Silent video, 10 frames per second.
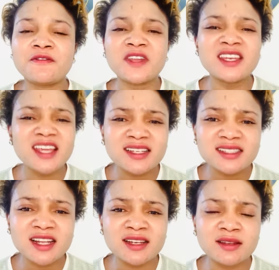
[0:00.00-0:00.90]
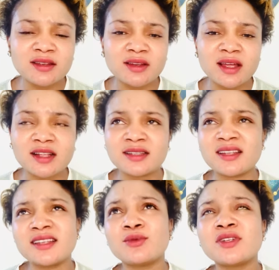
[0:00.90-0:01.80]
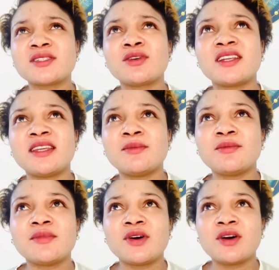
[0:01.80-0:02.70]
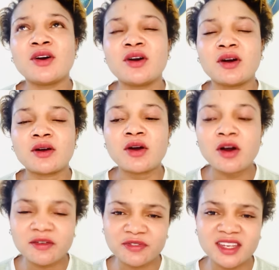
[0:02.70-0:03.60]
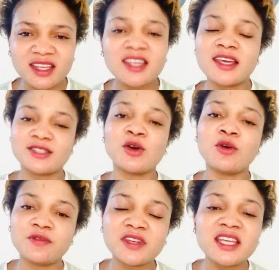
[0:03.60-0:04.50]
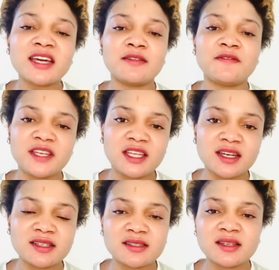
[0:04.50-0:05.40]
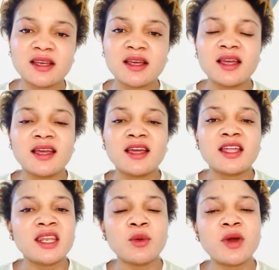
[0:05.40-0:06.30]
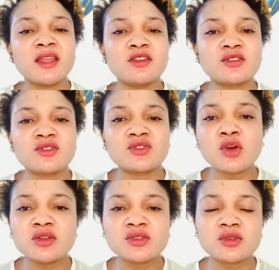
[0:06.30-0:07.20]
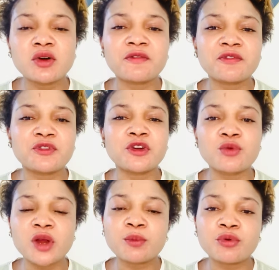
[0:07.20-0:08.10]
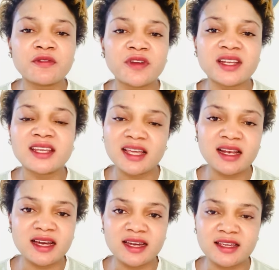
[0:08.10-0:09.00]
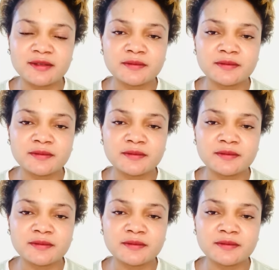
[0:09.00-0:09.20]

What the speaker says: Phineas and what's the other name? Hophni and Phineas. They were the sons of the great prophet Eli.